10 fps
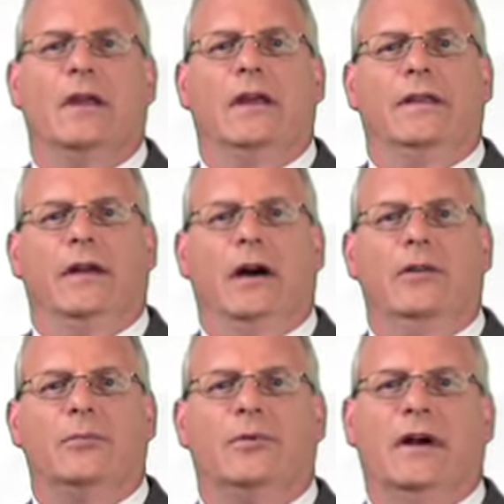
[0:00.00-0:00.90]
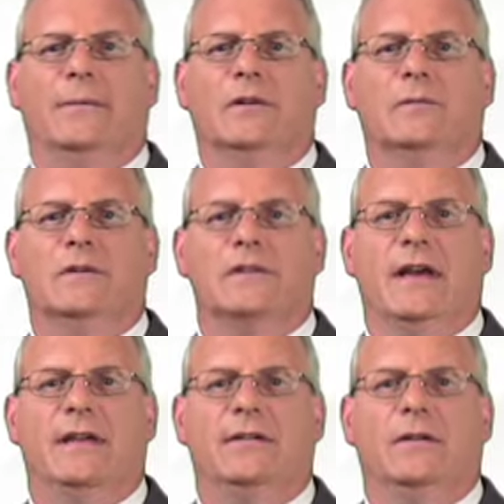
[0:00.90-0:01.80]
The other problem was
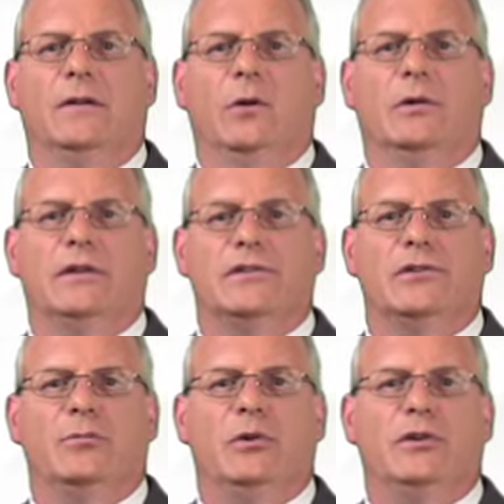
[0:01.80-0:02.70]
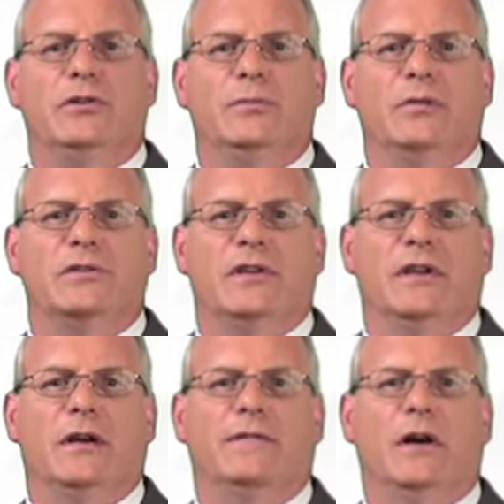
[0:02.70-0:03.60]
that only
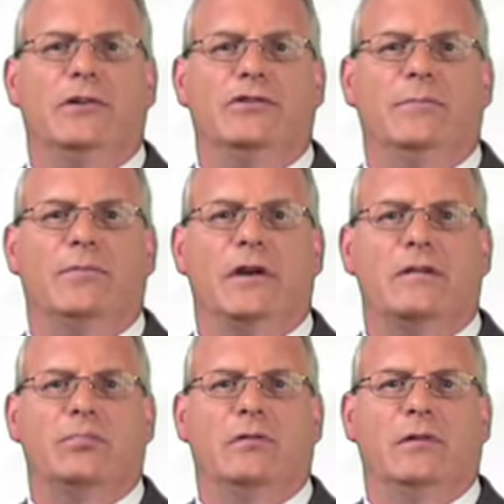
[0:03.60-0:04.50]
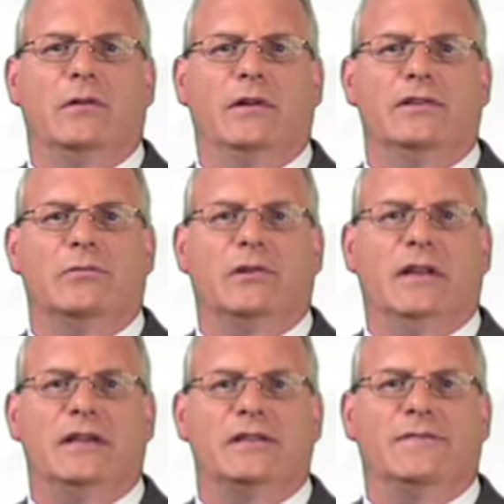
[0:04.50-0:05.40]
0.2% of all shipyard employees were
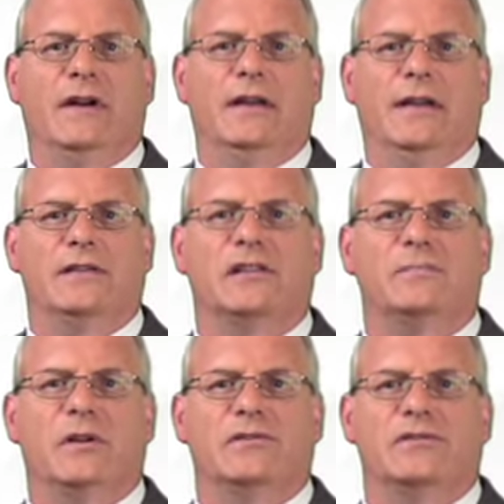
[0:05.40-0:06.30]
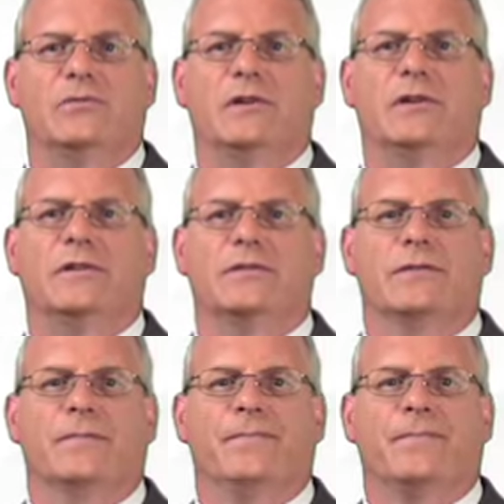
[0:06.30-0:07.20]
classified as asbestos workers.
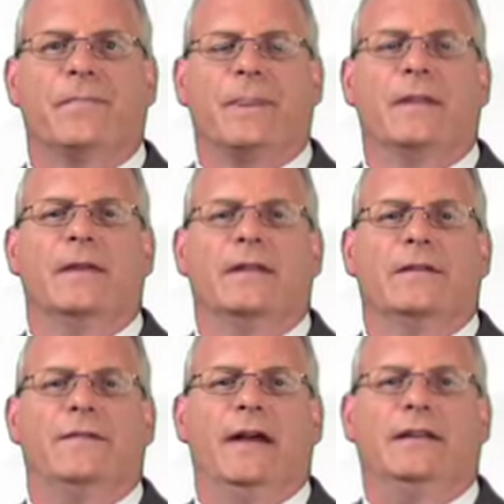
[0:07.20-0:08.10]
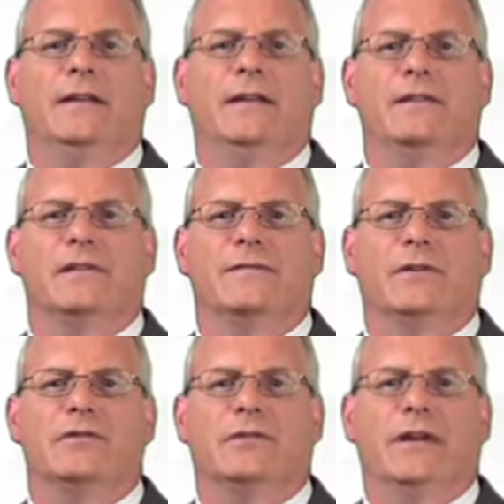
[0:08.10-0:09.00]
The fact is that
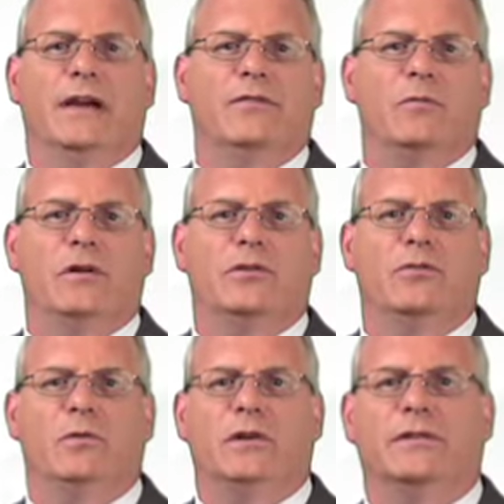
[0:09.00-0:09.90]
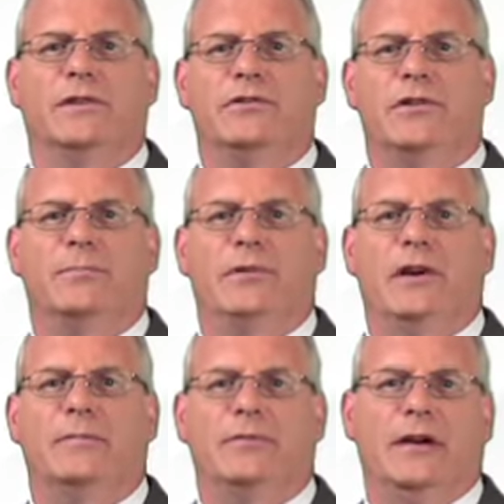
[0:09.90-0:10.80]
virtually everyone who worked in a
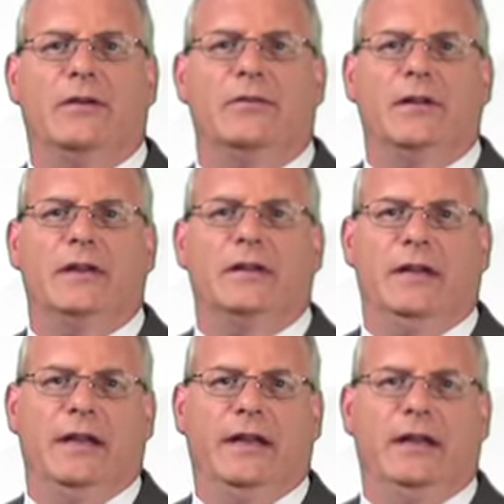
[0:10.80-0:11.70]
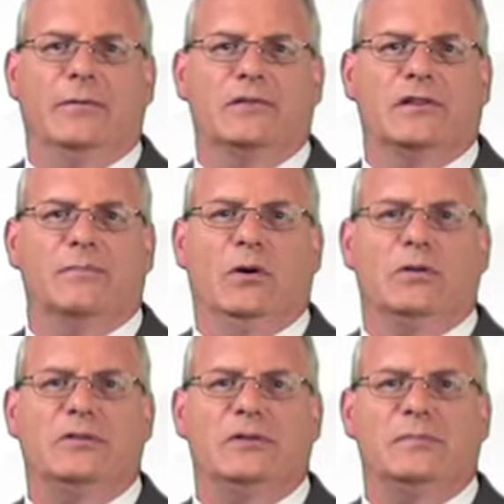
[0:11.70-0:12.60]
shipyard prior to 1980 was
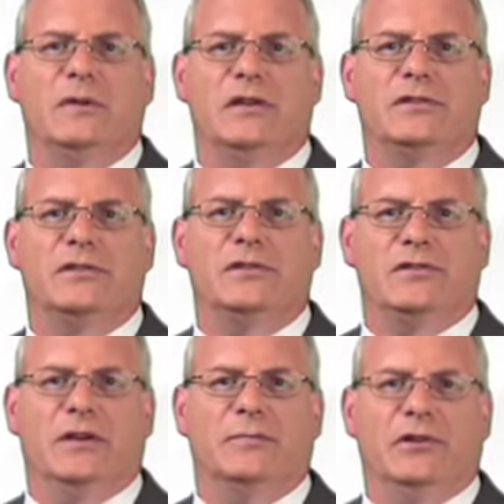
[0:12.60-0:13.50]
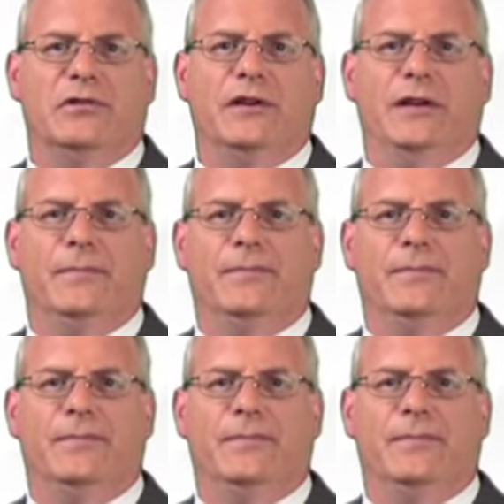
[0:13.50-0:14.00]
exposed to asbestos to some degree.